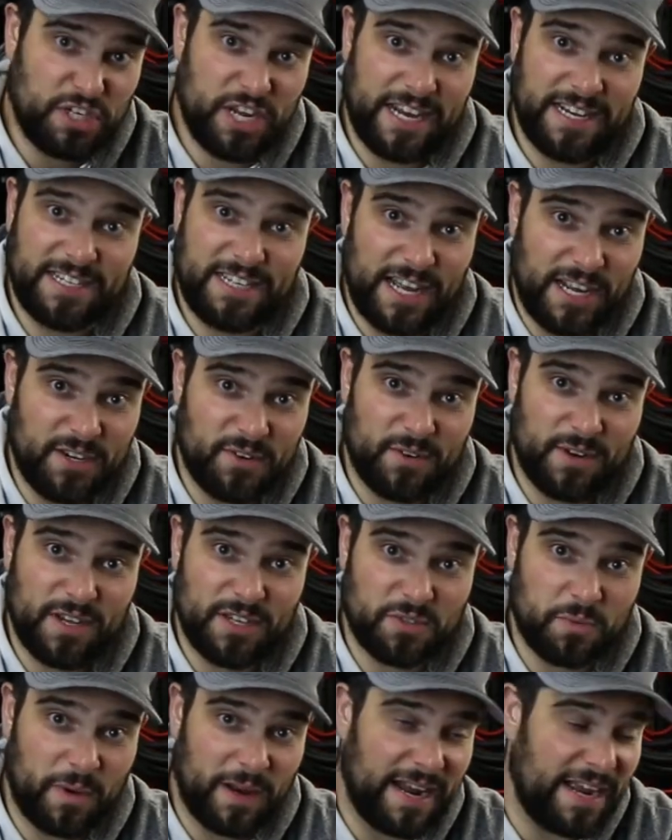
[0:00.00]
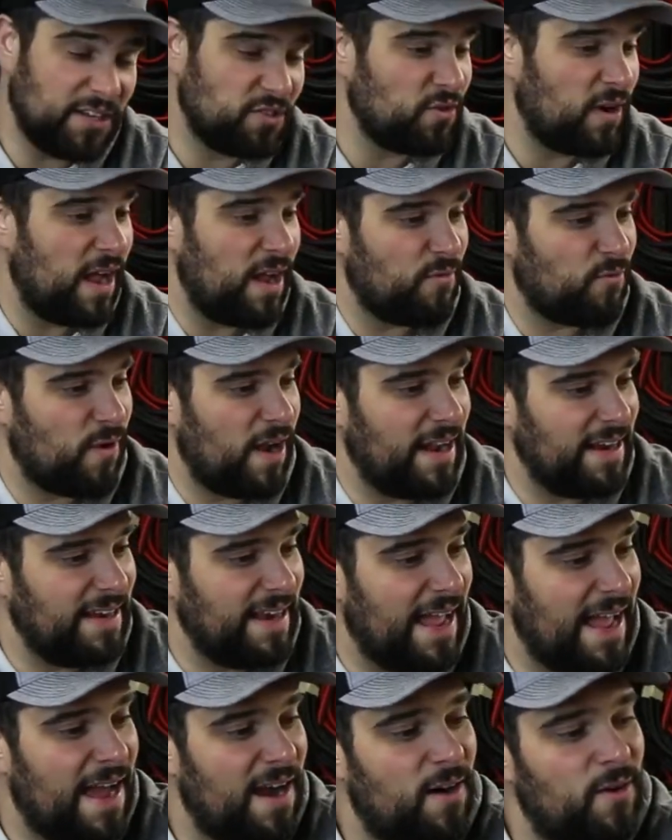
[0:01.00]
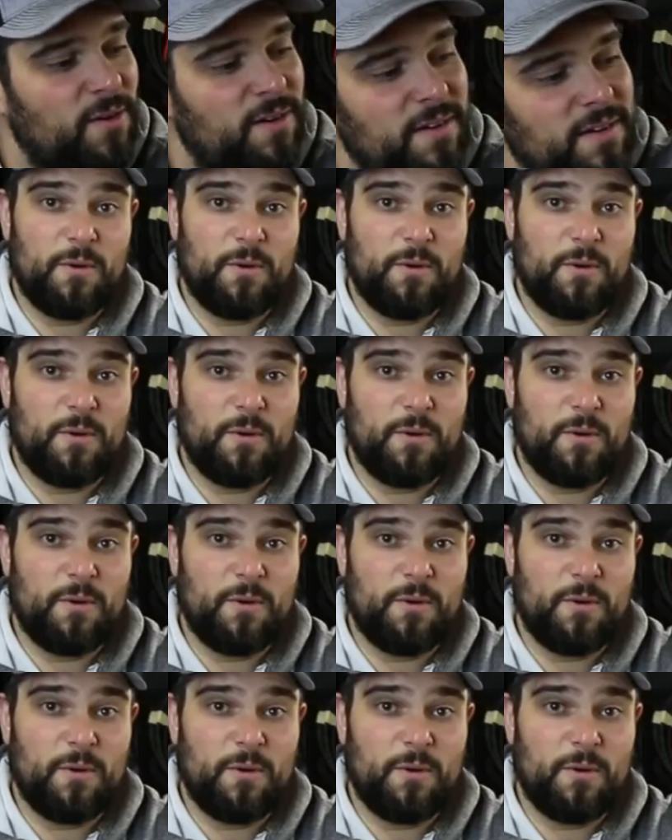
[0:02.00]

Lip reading: gen Tundra is what I drive right now.